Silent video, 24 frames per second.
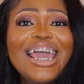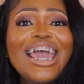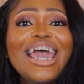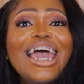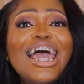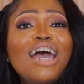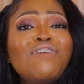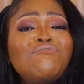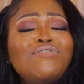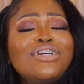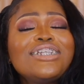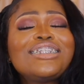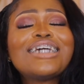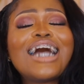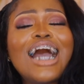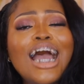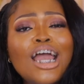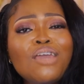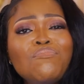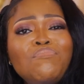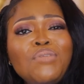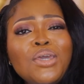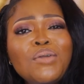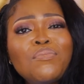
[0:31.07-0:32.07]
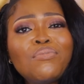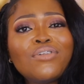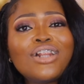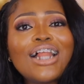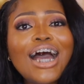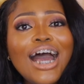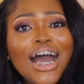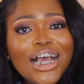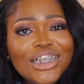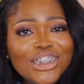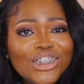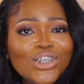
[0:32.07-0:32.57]
Every time people
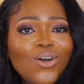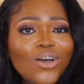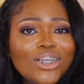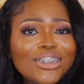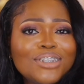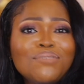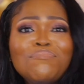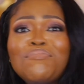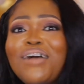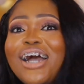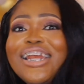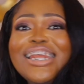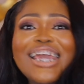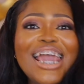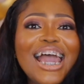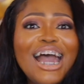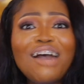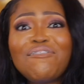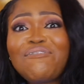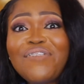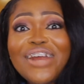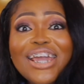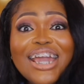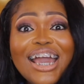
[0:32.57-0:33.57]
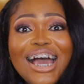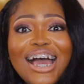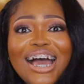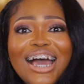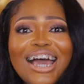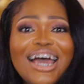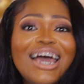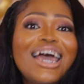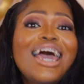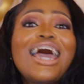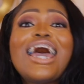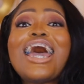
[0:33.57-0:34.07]
ask us, Money
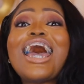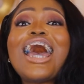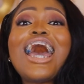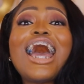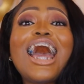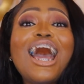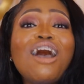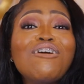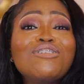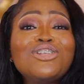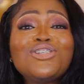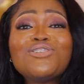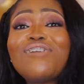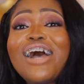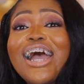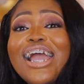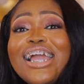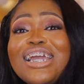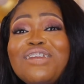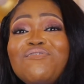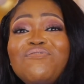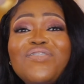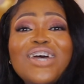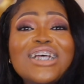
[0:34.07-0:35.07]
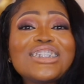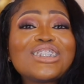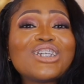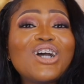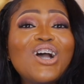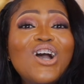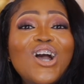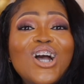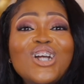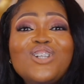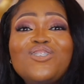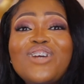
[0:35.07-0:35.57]
Africa, how do I invest
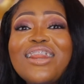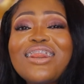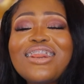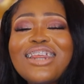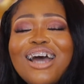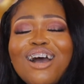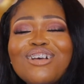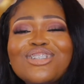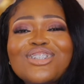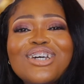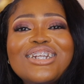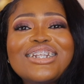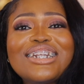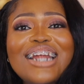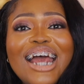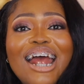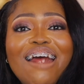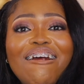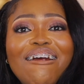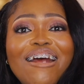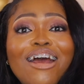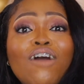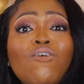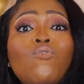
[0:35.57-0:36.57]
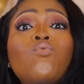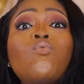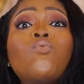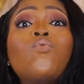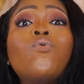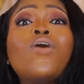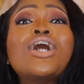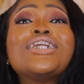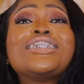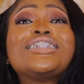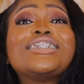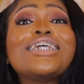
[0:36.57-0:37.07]
100,000 Naira?
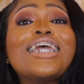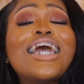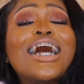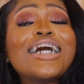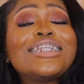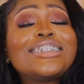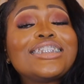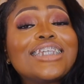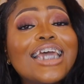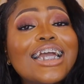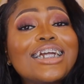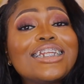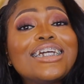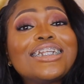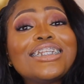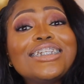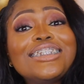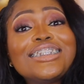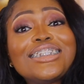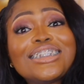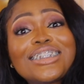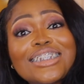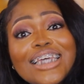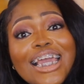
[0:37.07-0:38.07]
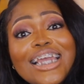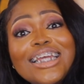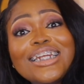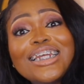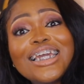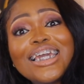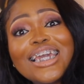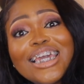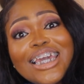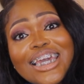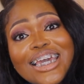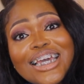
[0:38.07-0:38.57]
What they are technically
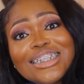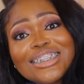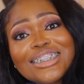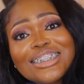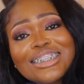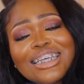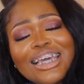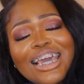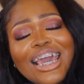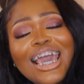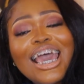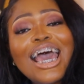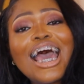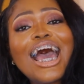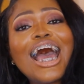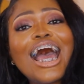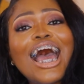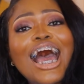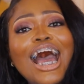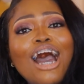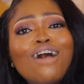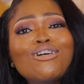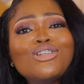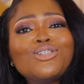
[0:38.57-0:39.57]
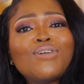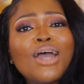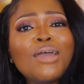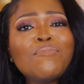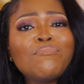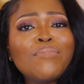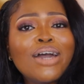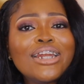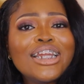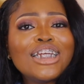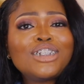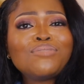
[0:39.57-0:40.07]
saying is, how do I
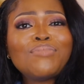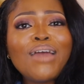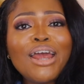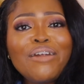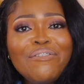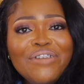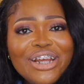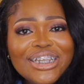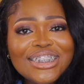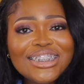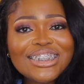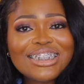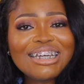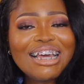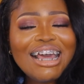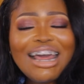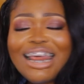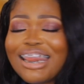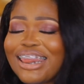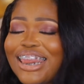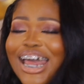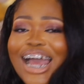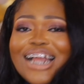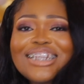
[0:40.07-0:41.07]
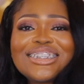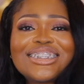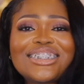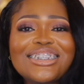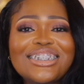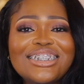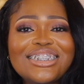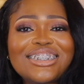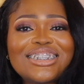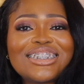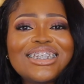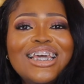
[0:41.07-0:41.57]
manage my risk? That's
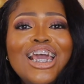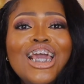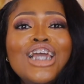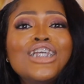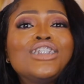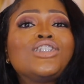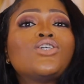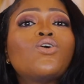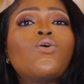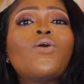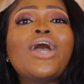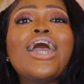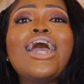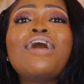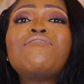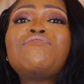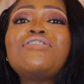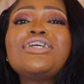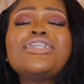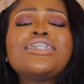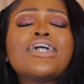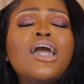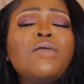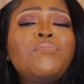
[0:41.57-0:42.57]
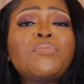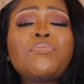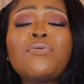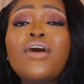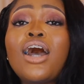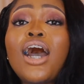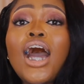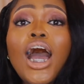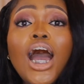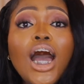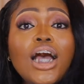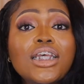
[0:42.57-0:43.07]
it. So every time people
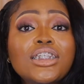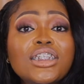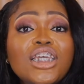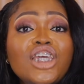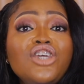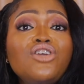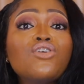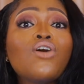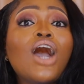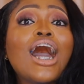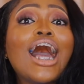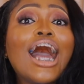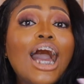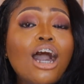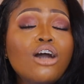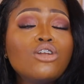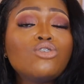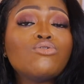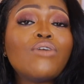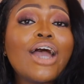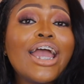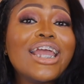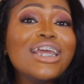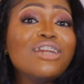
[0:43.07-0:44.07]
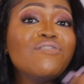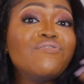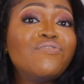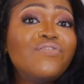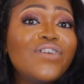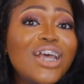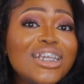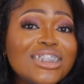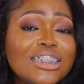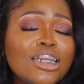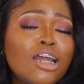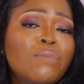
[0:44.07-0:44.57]
are asking you, how do I
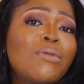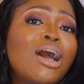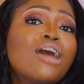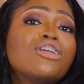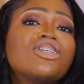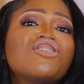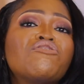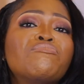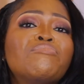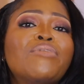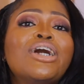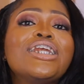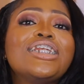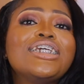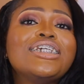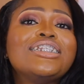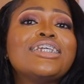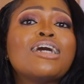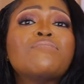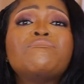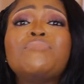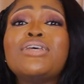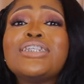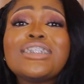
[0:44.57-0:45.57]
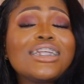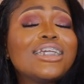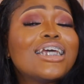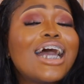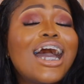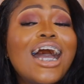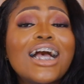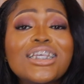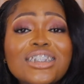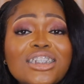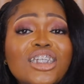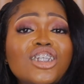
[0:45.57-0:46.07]
invest an amount of money, they're basically
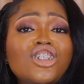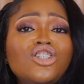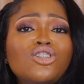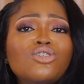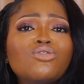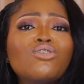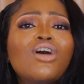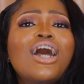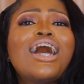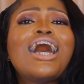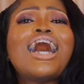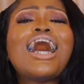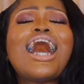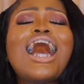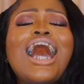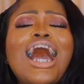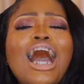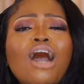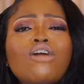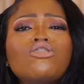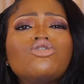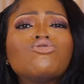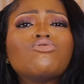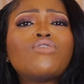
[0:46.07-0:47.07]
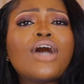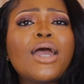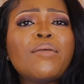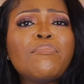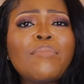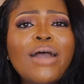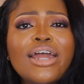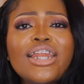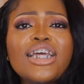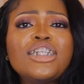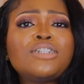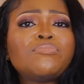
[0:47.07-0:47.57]
asking you, how do I
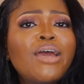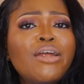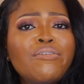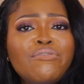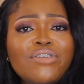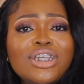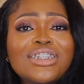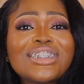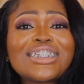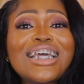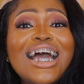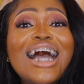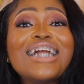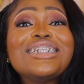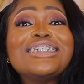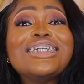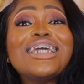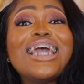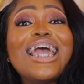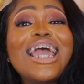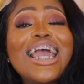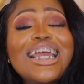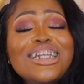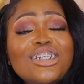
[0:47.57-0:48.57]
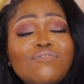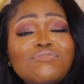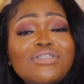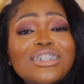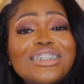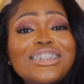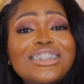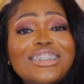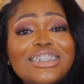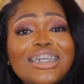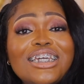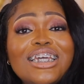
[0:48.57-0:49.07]
manage my risk? At the end of the
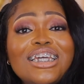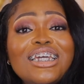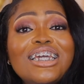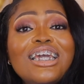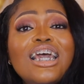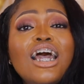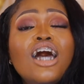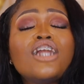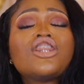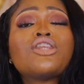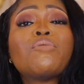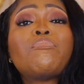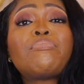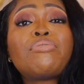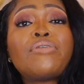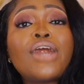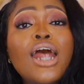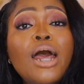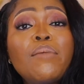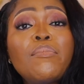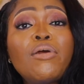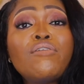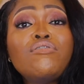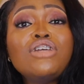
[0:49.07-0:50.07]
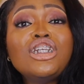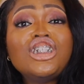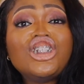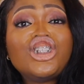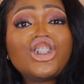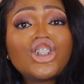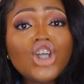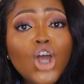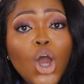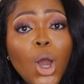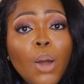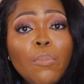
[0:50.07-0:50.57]
day, the primary
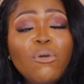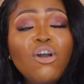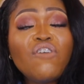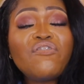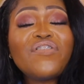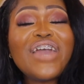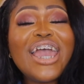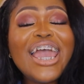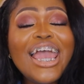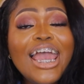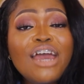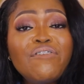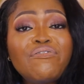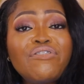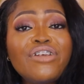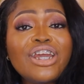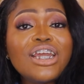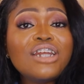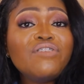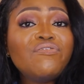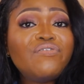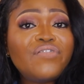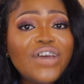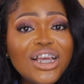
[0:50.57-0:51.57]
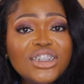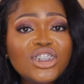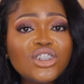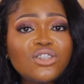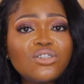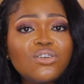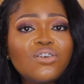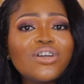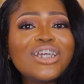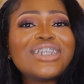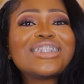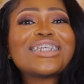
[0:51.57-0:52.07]
job of every
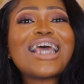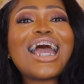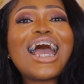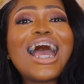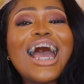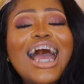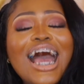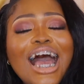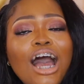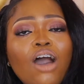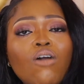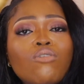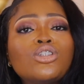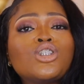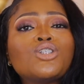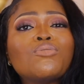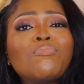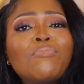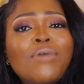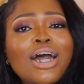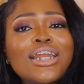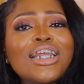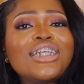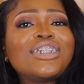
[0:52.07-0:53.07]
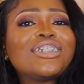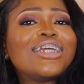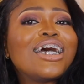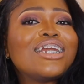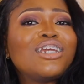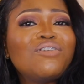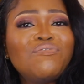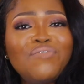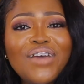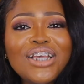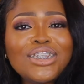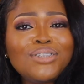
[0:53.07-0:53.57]
investor is how to manage that
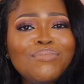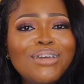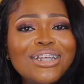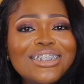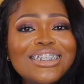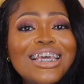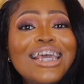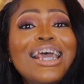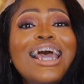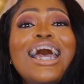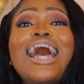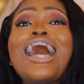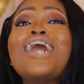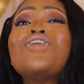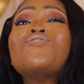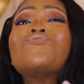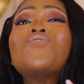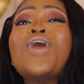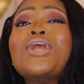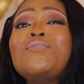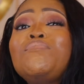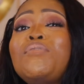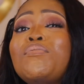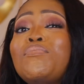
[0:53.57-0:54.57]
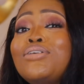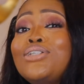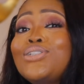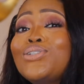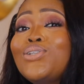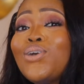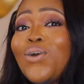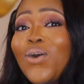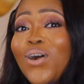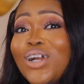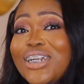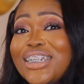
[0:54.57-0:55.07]
investment. And when people do
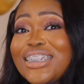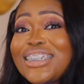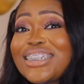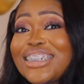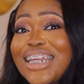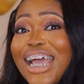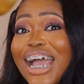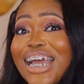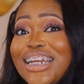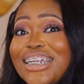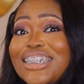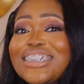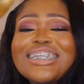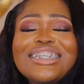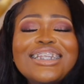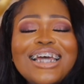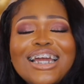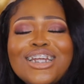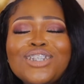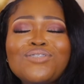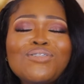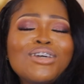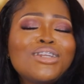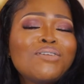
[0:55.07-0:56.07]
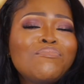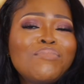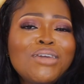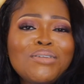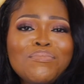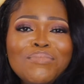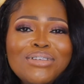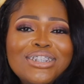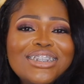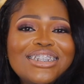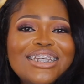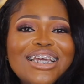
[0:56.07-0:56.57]
not understand it, that is where they make
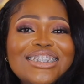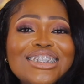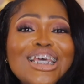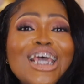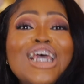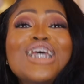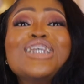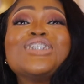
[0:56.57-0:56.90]
mistakes.